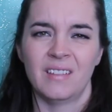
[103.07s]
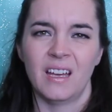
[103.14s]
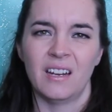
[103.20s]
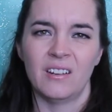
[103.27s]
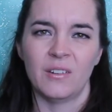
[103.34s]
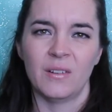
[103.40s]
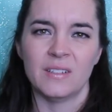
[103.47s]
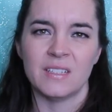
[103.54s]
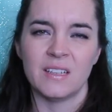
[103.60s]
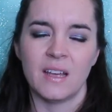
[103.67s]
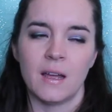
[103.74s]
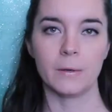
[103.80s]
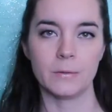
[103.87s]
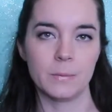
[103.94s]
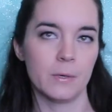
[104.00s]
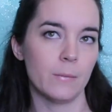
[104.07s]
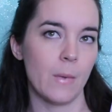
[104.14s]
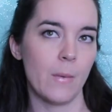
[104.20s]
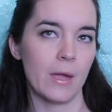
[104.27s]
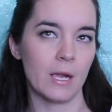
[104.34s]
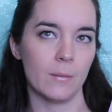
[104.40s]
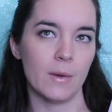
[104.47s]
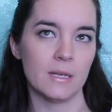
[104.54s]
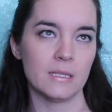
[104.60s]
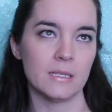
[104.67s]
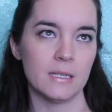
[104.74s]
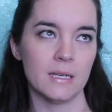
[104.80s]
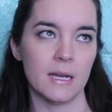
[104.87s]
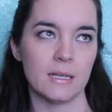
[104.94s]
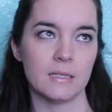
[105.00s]
I don't know why I did that. When I was putting my makeup on
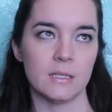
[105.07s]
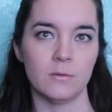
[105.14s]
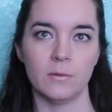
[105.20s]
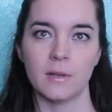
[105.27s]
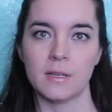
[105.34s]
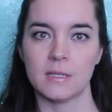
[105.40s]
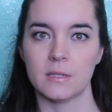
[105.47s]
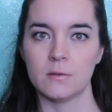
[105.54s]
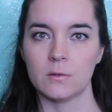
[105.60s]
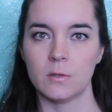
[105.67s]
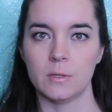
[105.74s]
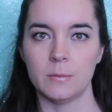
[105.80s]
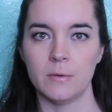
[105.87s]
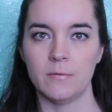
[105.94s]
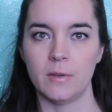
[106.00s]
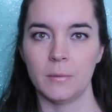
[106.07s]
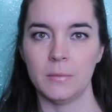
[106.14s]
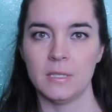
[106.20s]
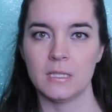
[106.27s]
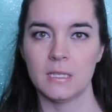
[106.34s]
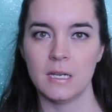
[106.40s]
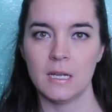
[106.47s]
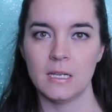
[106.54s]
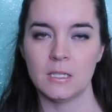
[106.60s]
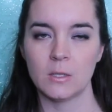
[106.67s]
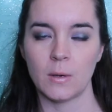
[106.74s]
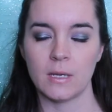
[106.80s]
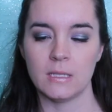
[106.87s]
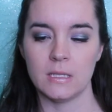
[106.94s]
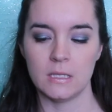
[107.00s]
today, I didn't realize I was going to be filming today,
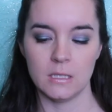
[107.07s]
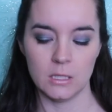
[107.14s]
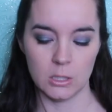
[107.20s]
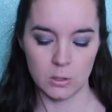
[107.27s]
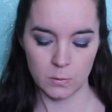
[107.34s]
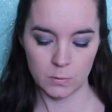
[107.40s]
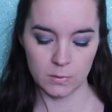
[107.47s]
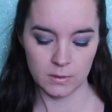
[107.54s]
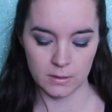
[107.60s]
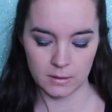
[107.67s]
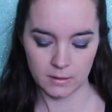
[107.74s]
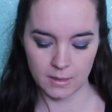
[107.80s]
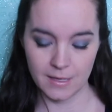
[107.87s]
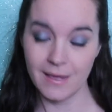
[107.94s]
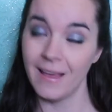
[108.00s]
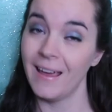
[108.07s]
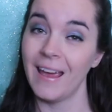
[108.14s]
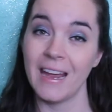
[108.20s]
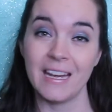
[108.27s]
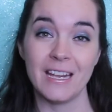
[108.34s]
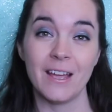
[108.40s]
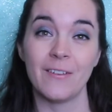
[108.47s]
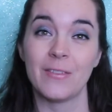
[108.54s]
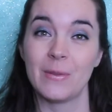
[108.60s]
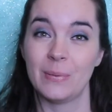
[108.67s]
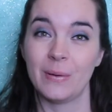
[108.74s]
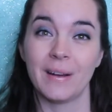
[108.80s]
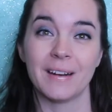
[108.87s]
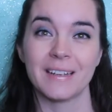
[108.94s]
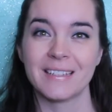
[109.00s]
so I didn't use any of the
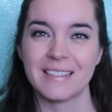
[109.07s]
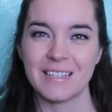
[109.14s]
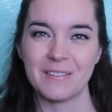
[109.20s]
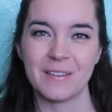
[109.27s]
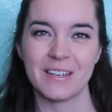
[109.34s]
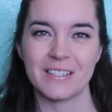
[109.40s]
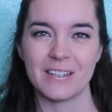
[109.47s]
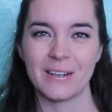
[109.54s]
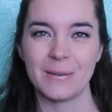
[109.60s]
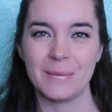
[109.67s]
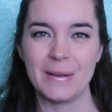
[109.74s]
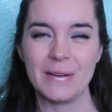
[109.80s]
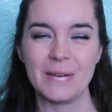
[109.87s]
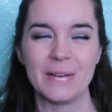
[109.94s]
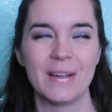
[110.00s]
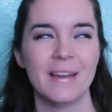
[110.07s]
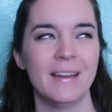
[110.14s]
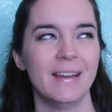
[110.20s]
products that I'm gonna talk about.